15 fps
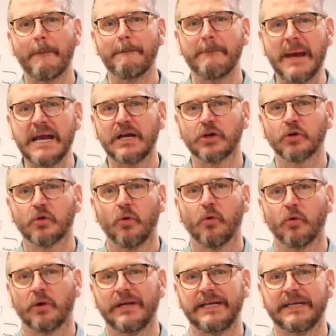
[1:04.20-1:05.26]

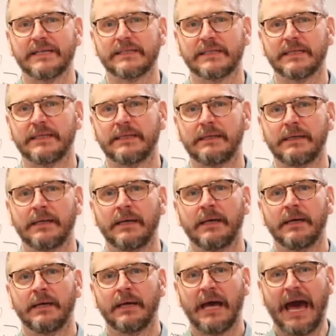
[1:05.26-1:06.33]
maker-oriented
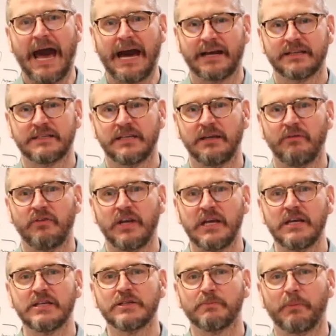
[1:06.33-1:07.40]

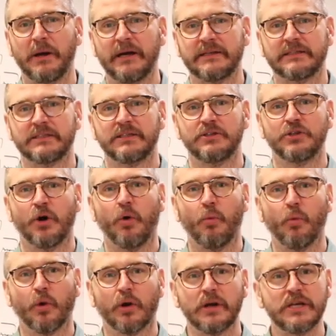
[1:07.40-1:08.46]
activities, but
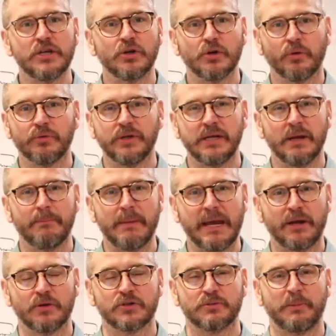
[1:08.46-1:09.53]
don't worry, you don't need a
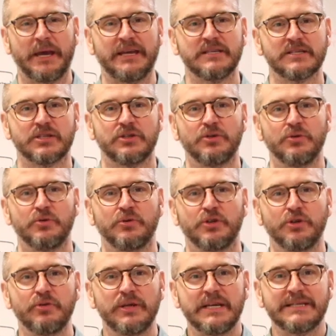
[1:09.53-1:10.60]
makerspace to
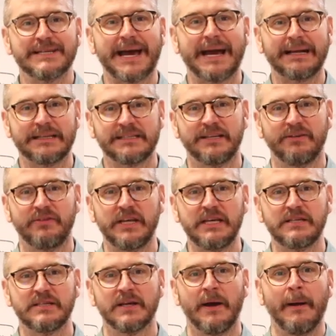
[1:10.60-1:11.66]
do these
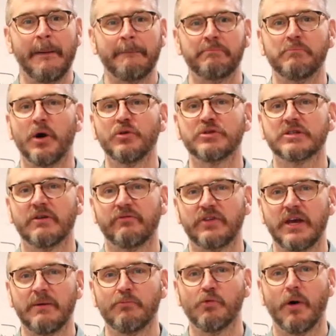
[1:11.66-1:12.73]
activities. Most of
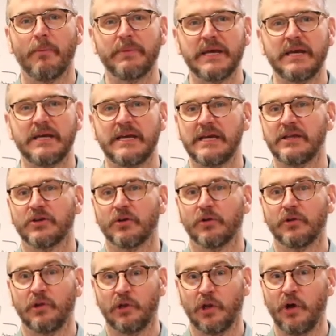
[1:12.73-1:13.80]
them will be either
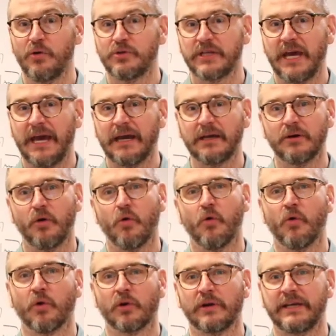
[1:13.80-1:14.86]
low-tech
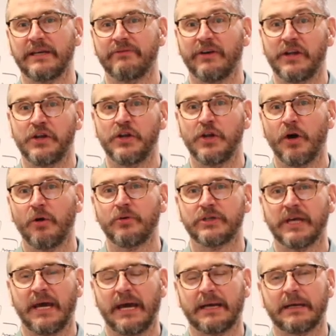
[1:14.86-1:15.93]
or even
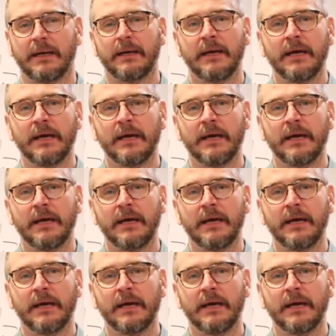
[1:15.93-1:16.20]
no-tech.